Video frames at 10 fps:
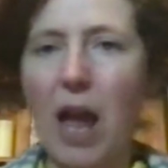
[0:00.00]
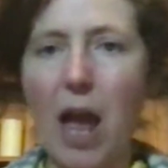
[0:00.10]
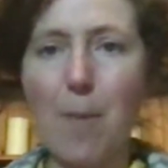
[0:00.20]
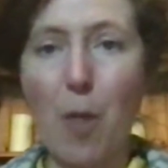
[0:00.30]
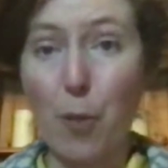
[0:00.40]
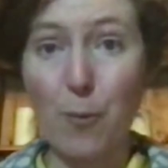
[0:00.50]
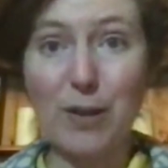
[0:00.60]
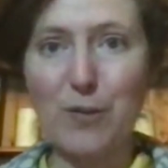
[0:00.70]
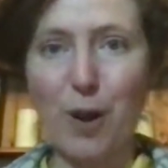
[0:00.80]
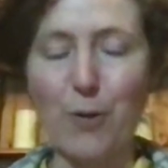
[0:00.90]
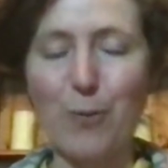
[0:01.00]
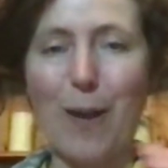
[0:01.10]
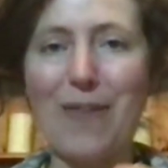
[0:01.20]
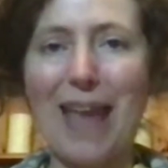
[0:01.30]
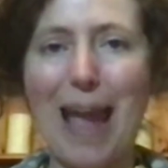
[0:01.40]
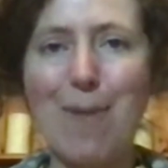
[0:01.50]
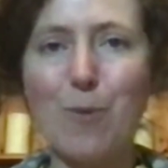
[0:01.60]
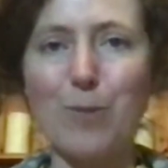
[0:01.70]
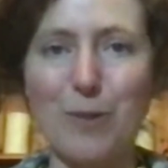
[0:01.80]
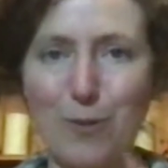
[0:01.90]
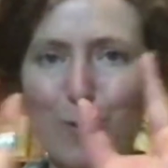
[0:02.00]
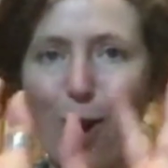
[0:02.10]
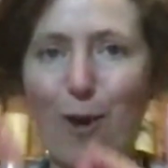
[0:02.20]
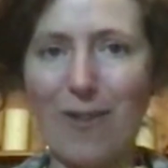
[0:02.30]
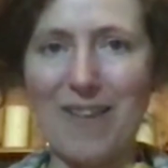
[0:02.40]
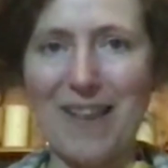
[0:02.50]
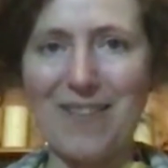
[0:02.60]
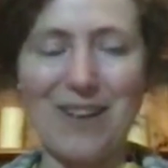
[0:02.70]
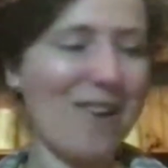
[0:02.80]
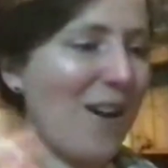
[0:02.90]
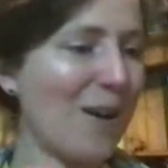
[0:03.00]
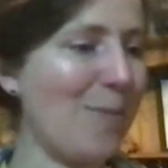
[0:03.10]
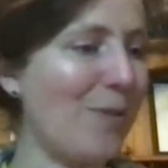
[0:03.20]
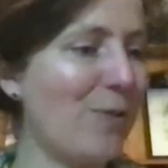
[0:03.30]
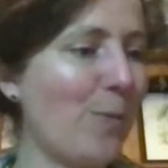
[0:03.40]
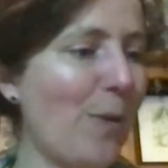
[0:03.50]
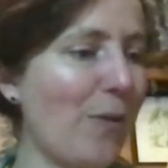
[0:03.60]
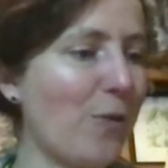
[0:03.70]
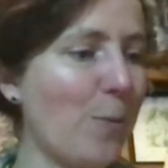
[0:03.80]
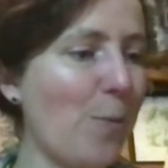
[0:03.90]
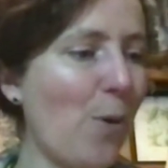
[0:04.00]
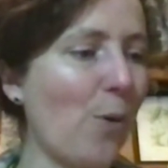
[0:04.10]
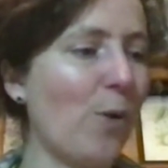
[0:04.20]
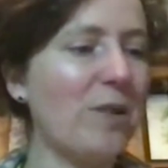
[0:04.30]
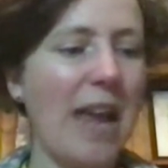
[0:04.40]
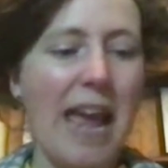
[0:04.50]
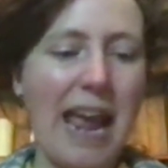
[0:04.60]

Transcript: 3 stones where the emerald was the star and then the diamonds were the support.